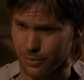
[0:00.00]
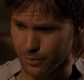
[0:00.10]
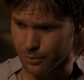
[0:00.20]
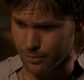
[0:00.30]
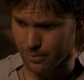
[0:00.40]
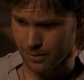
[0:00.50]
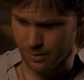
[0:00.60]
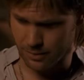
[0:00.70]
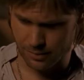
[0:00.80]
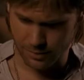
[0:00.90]
a
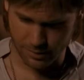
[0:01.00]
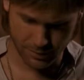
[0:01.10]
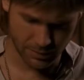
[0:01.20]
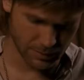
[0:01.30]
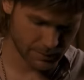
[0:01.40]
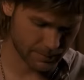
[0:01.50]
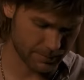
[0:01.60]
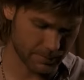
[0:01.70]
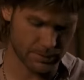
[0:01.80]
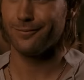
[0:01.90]
fucking attitude.